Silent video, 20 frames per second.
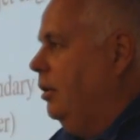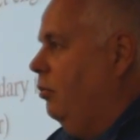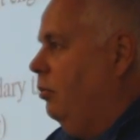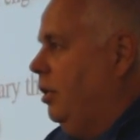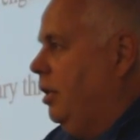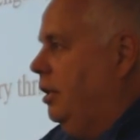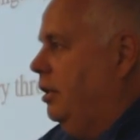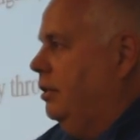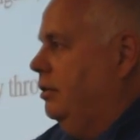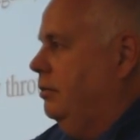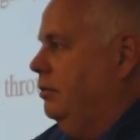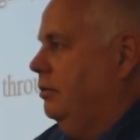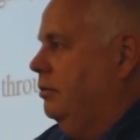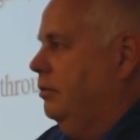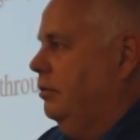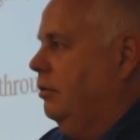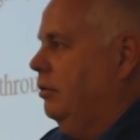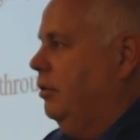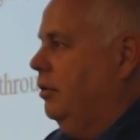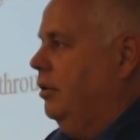Well,
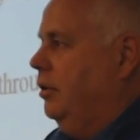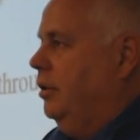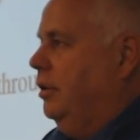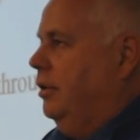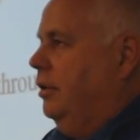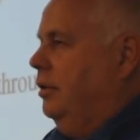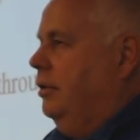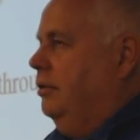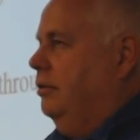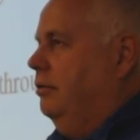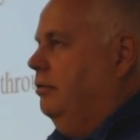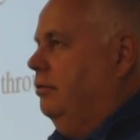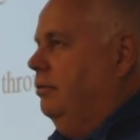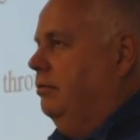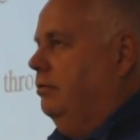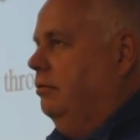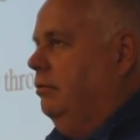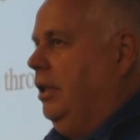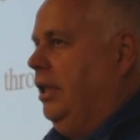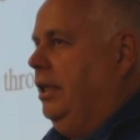
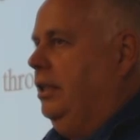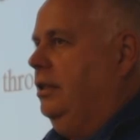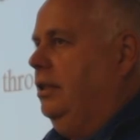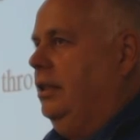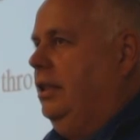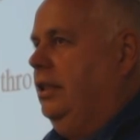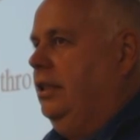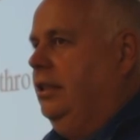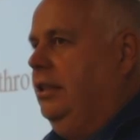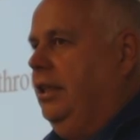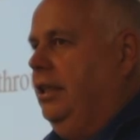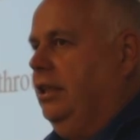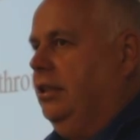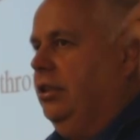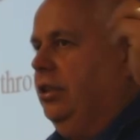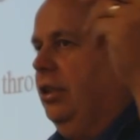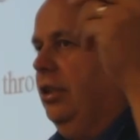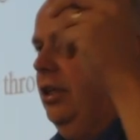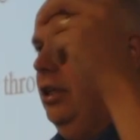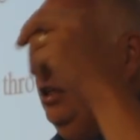we get the intake
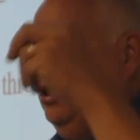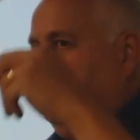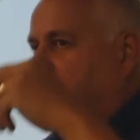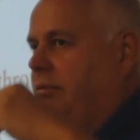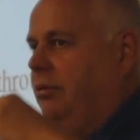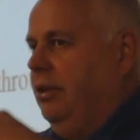charge,